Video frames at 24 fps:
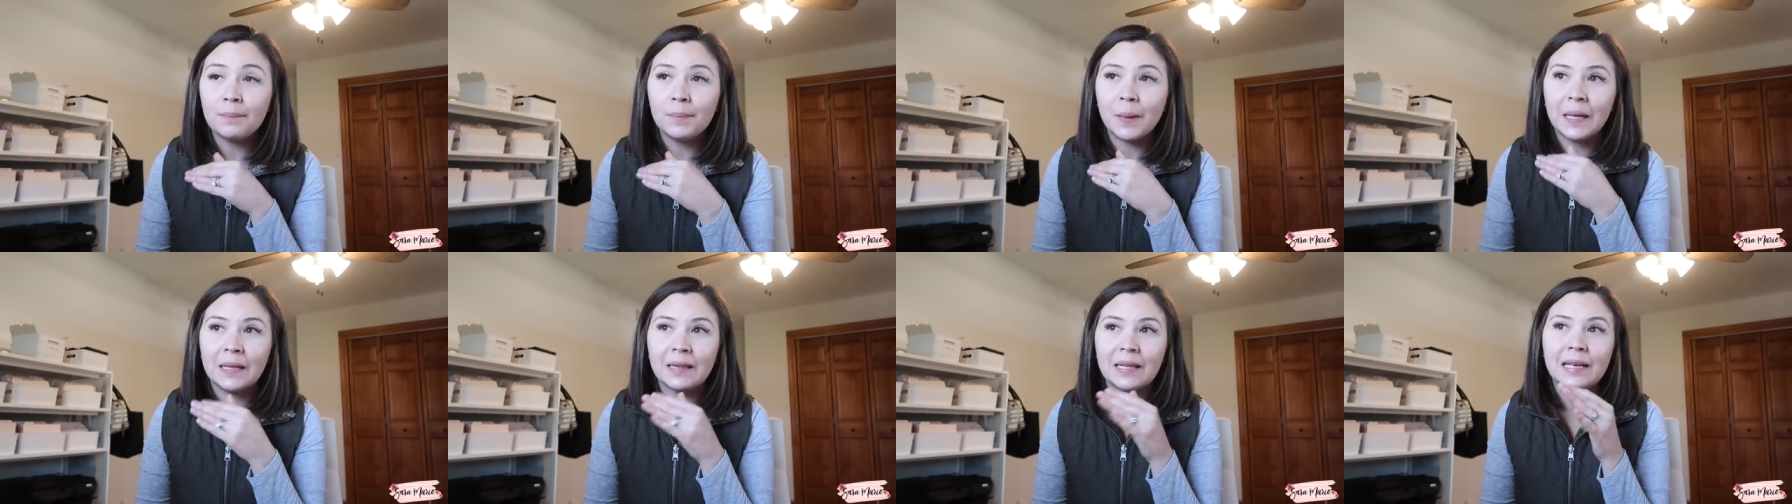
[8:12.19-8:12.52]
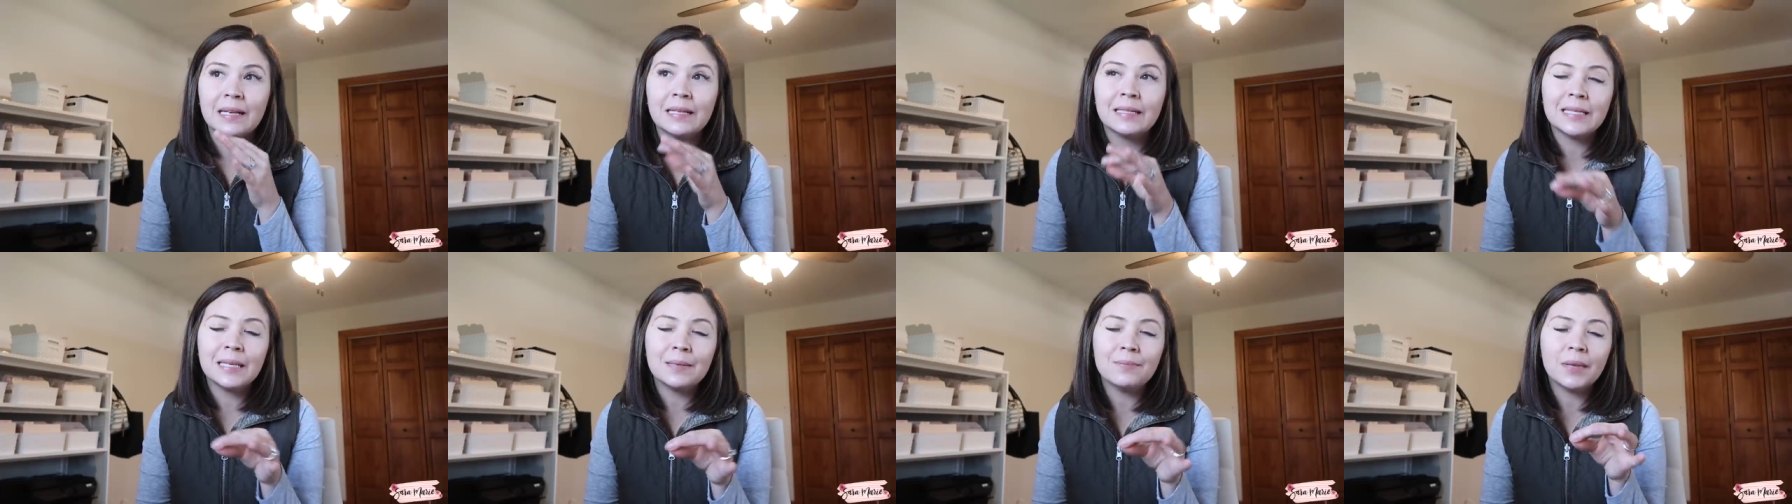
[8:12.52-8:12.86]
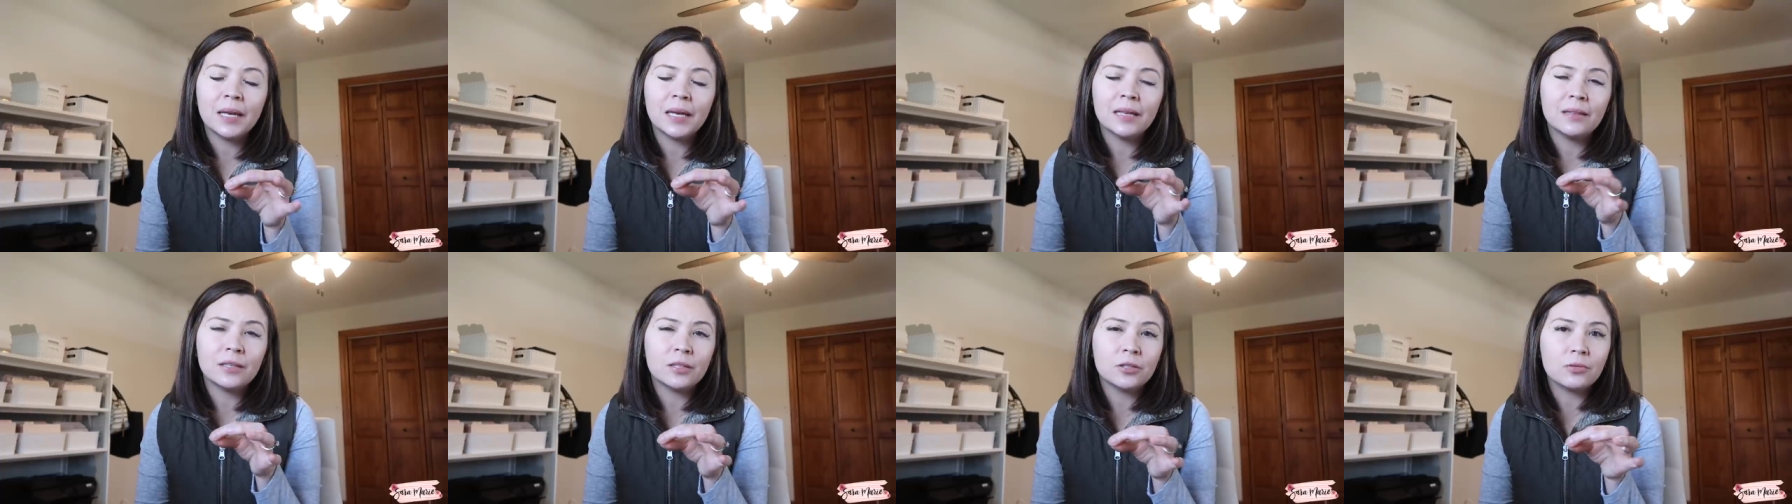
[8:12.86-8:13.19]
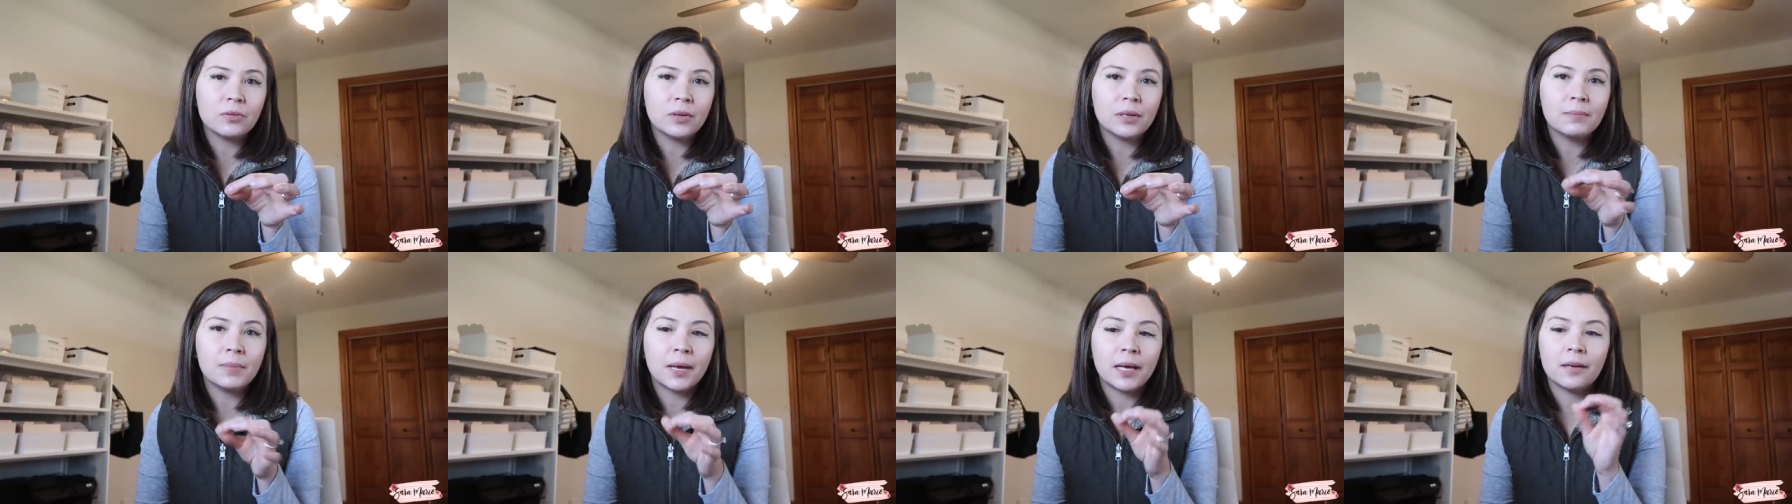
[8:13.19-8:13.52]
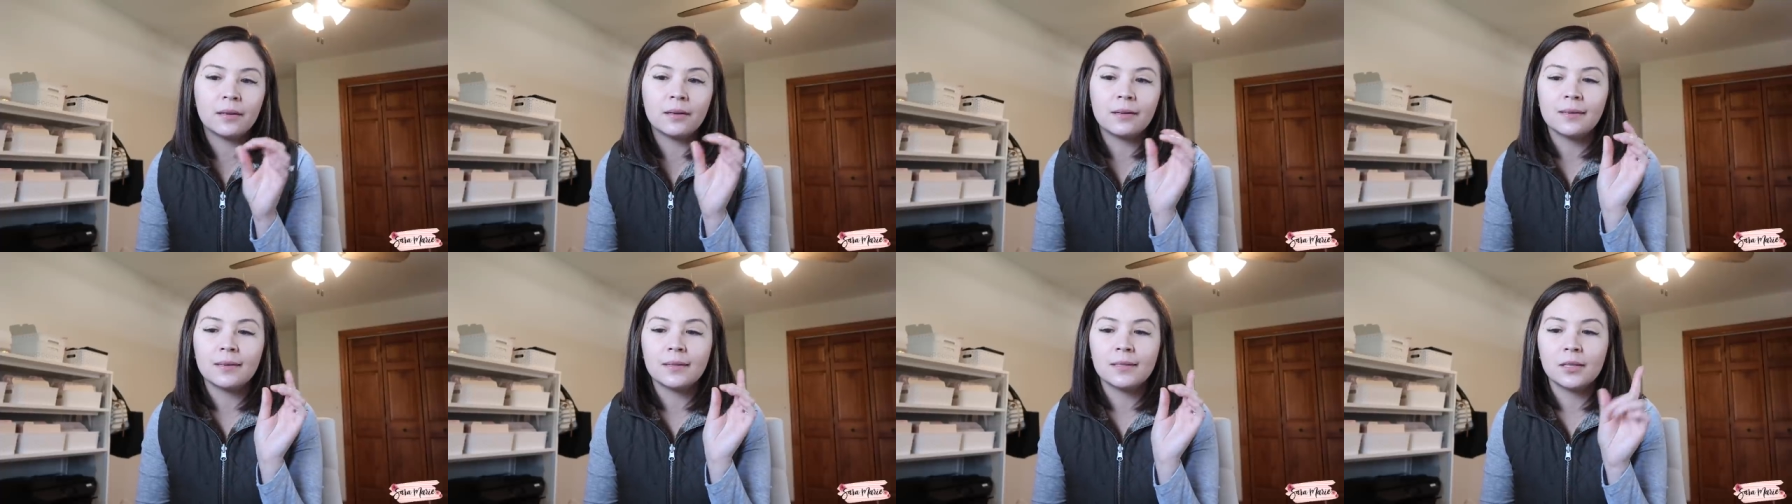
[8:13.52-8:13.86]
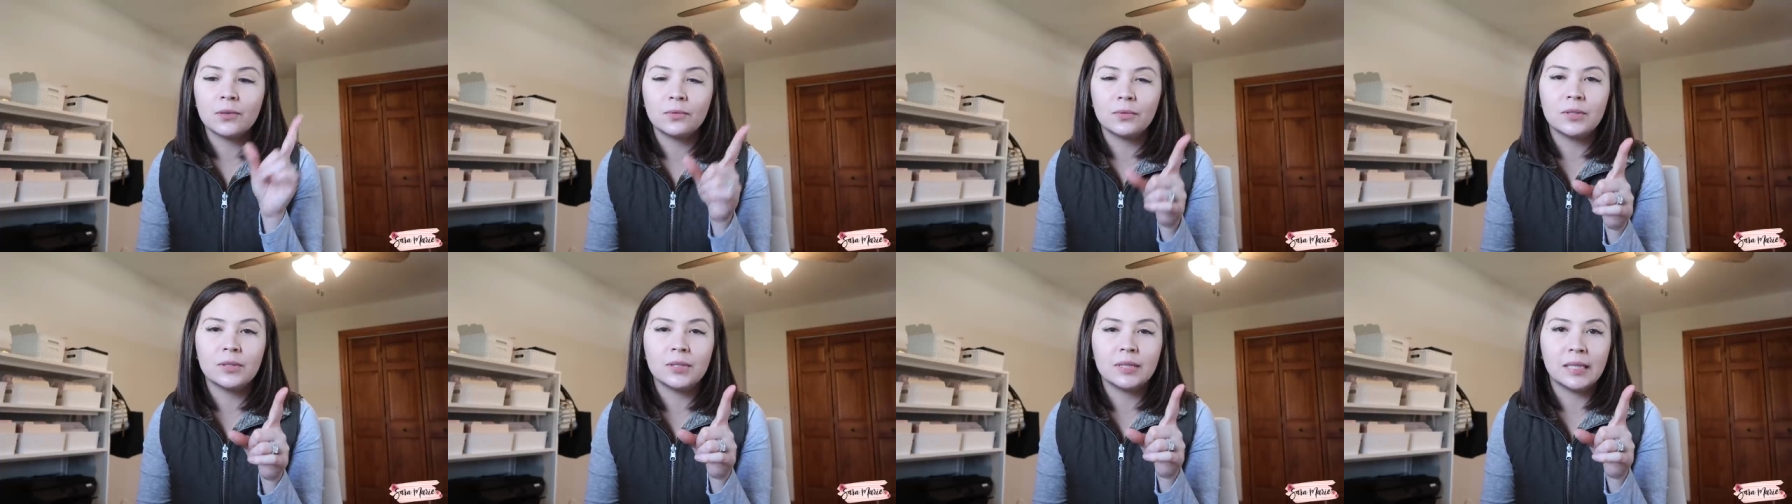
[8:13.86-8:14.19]
but they seem like they're doing better,
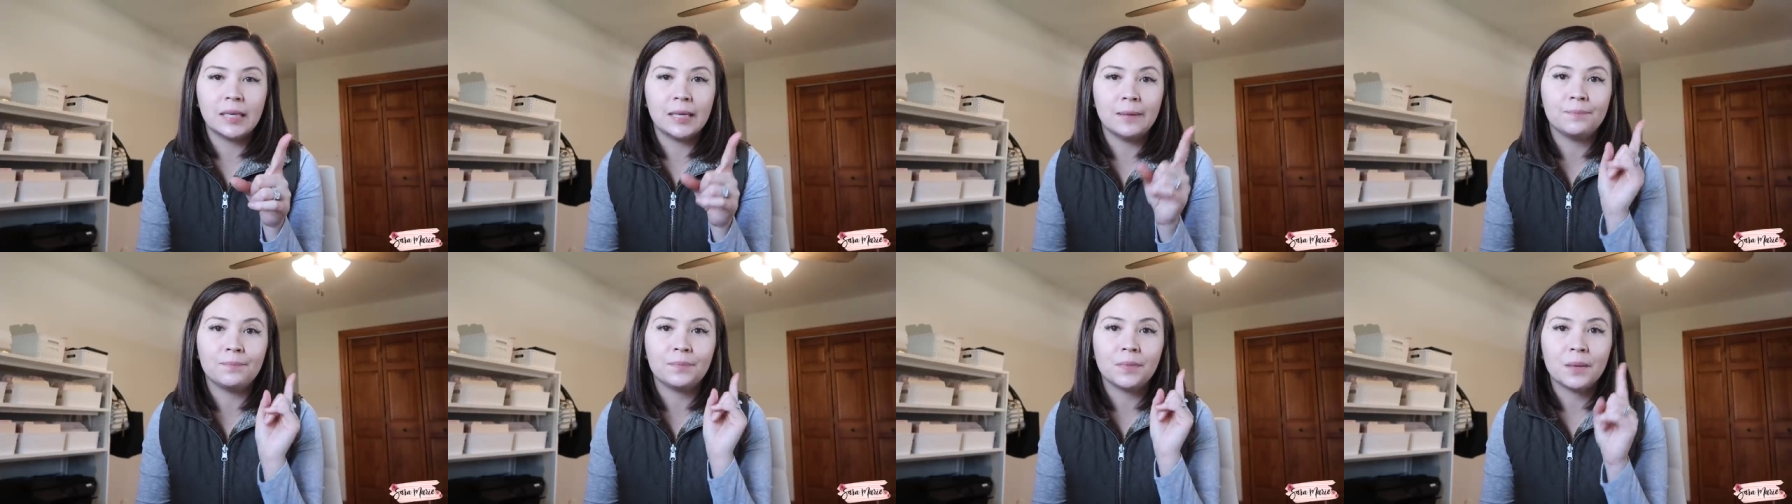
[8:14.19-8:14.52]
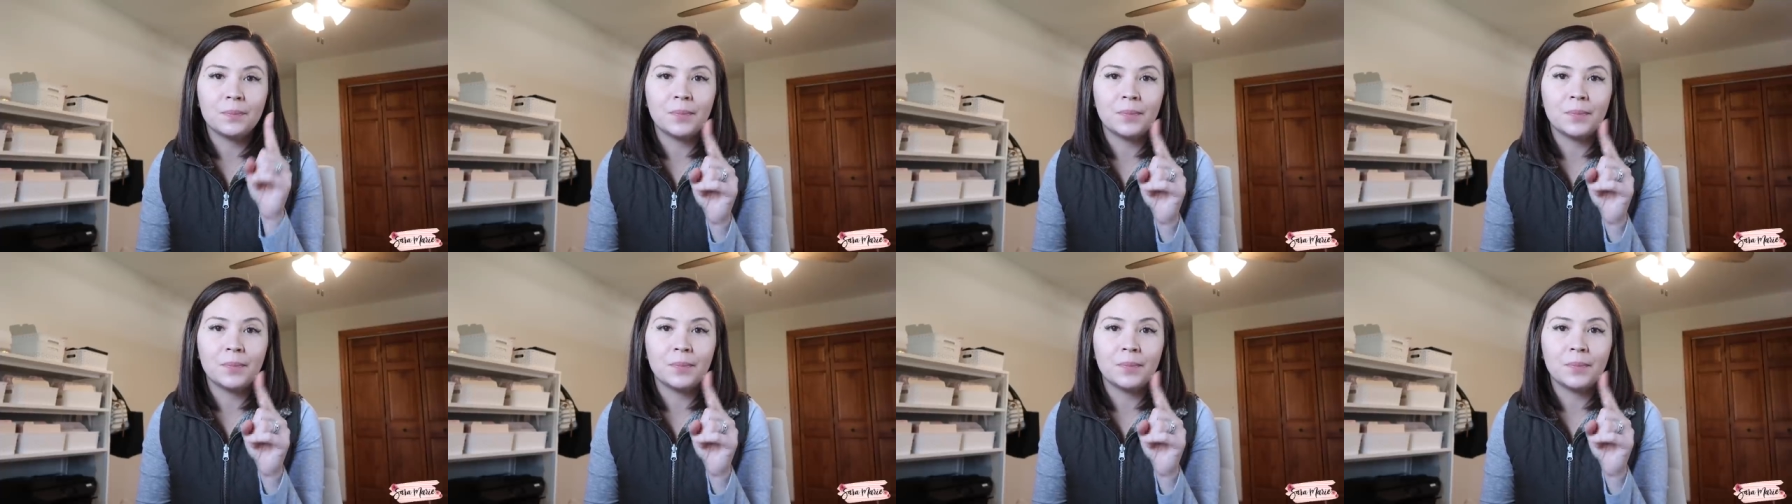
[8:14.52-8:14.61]
so we'll see.